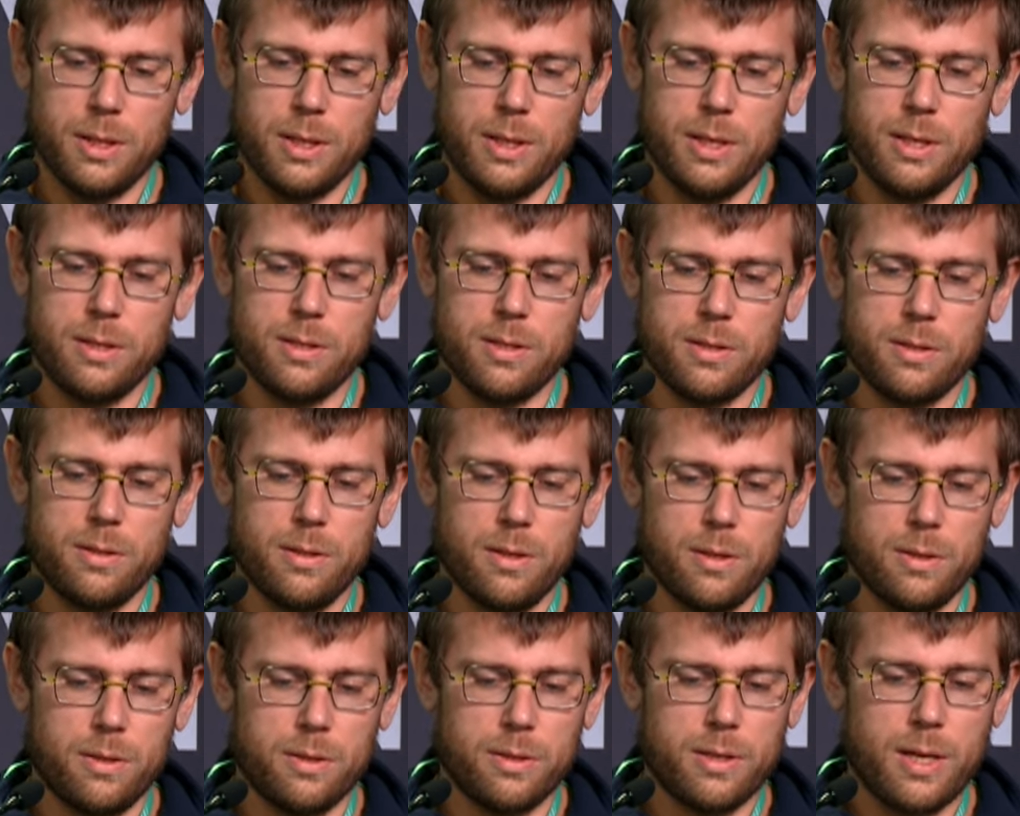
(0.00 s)
It's
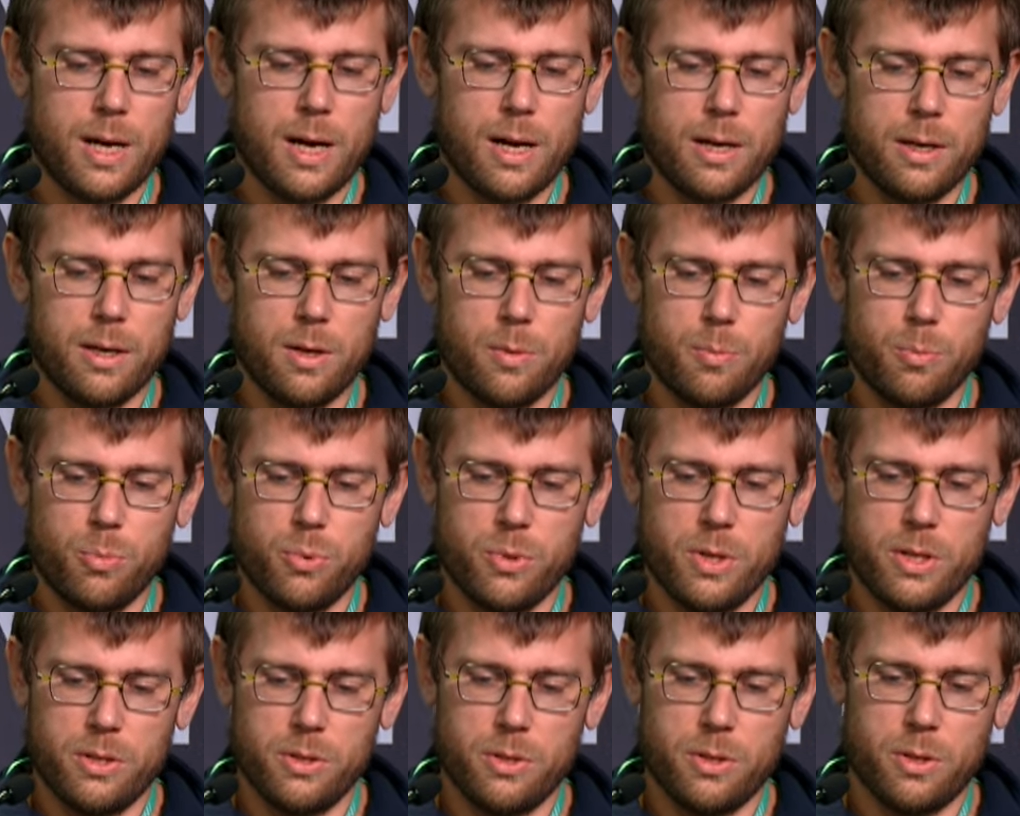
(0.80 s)
the tire
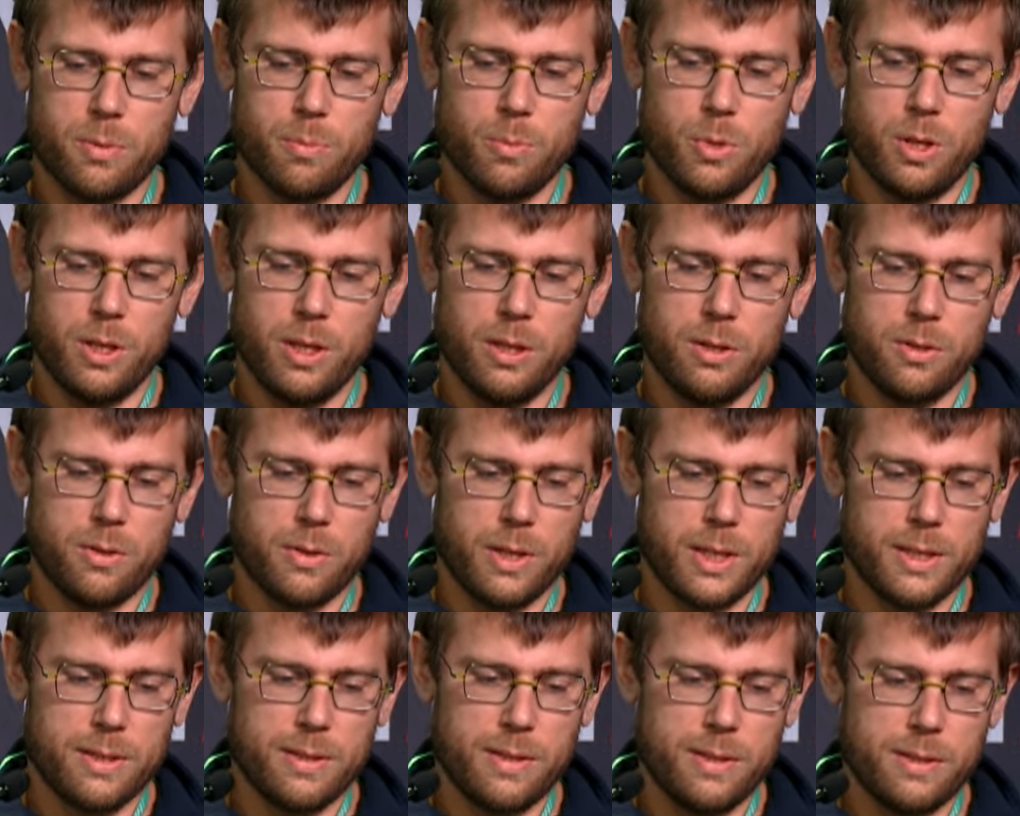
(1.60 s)
pressure
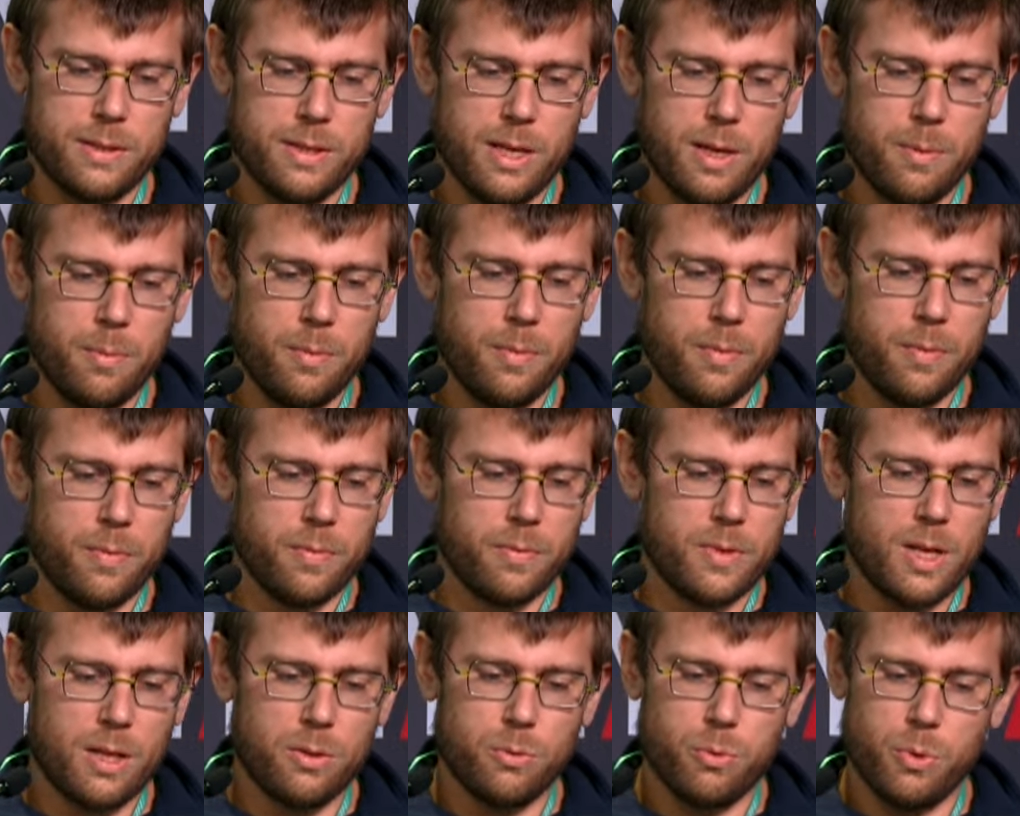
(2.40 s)
monitoring system
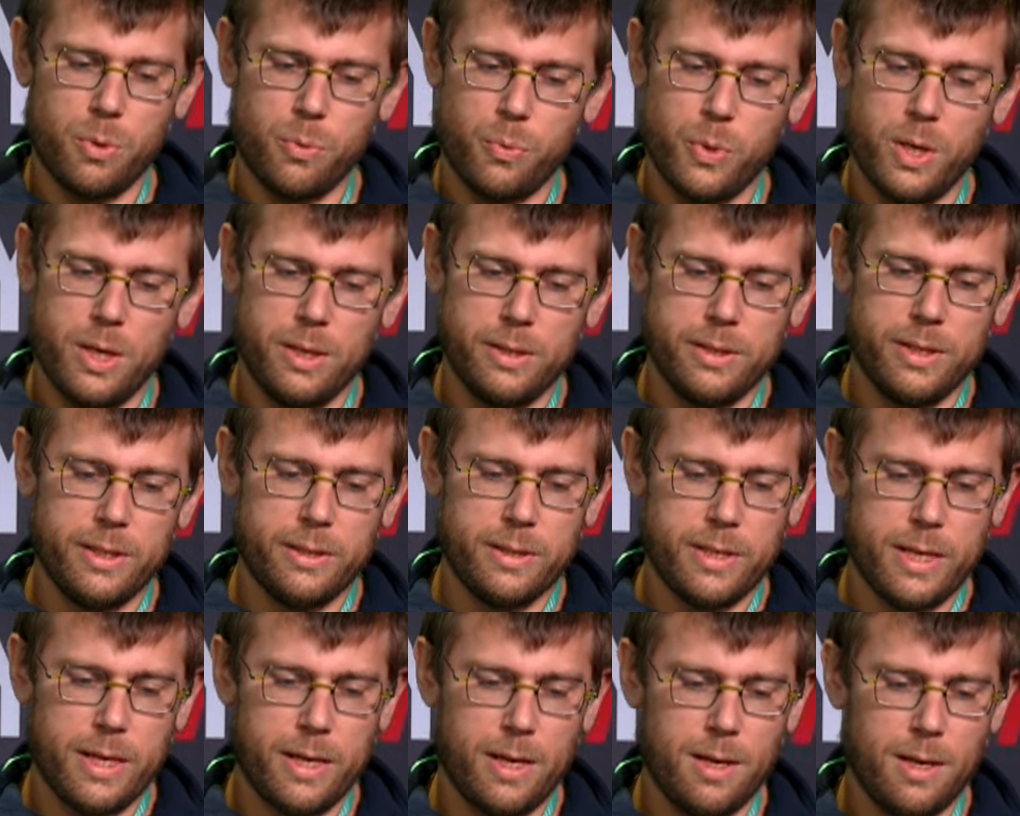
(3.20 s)
that we will
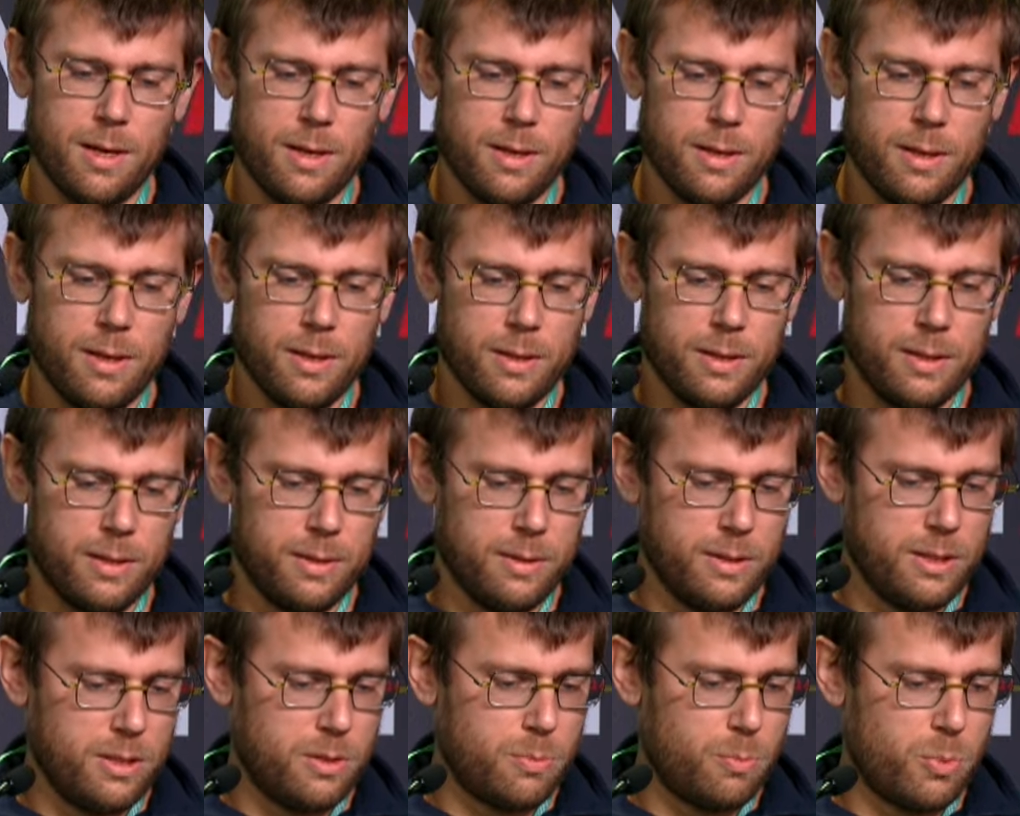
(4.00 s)
detail
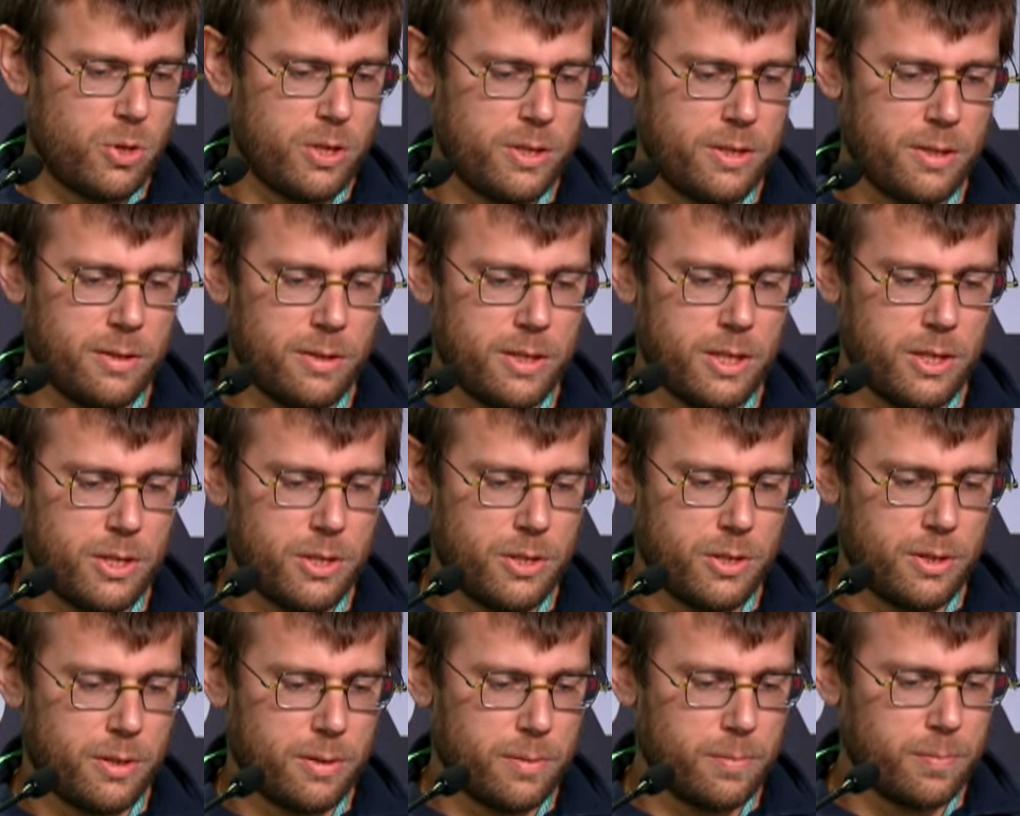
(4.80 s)
in this
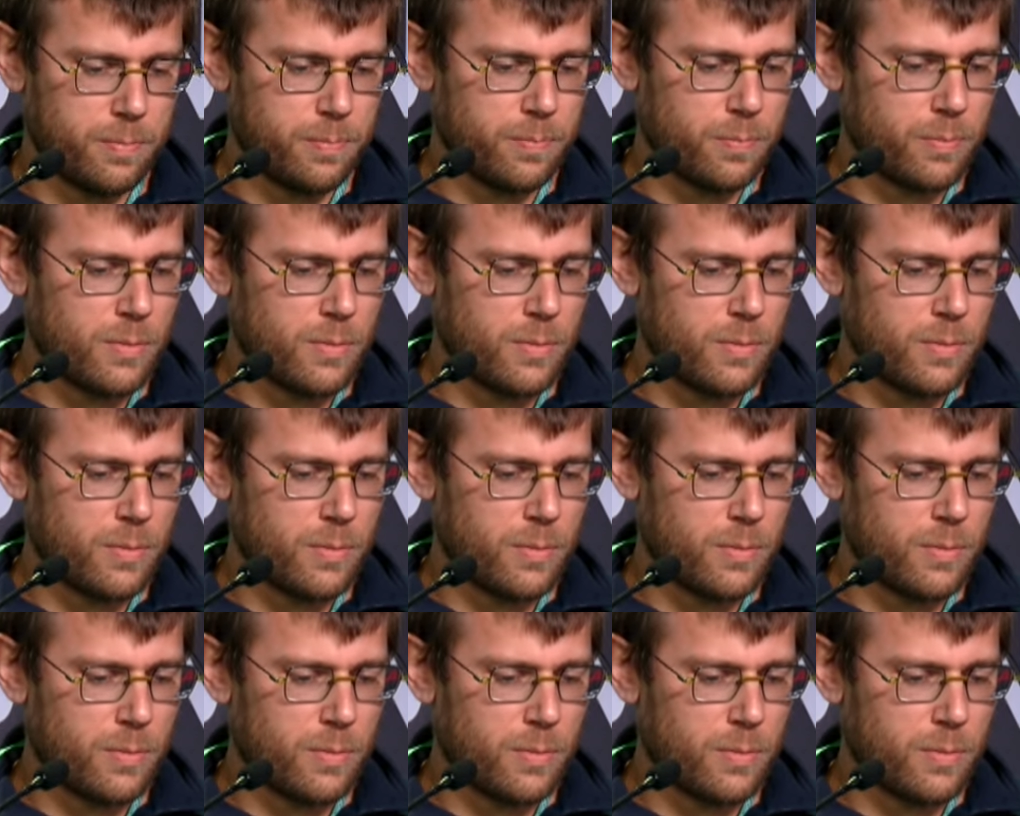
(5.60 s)
presentation.